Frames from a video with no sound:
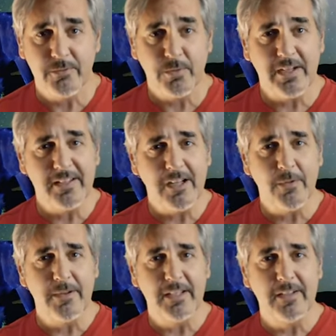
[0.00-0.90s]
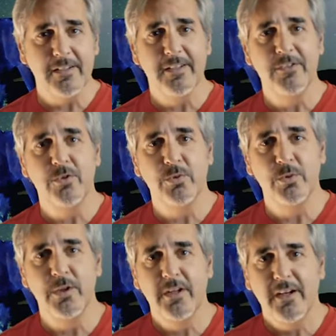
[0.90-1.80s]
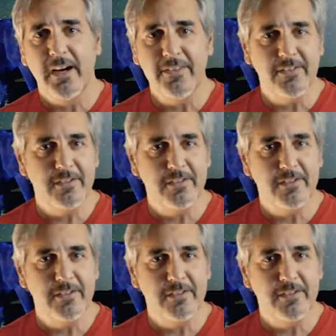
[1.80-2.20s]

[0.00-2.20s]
Right now I'm getting into other